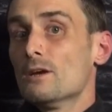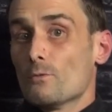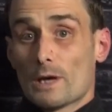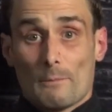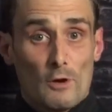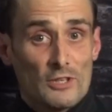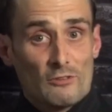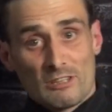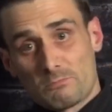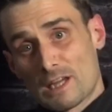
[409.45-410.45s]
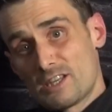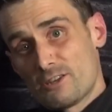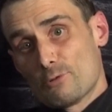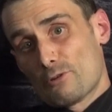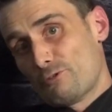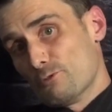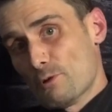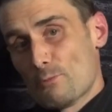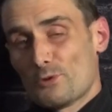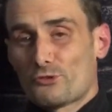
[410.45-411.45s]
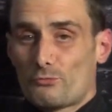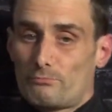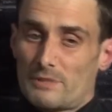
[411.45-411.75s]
what I'm going to explain to you in a few moments,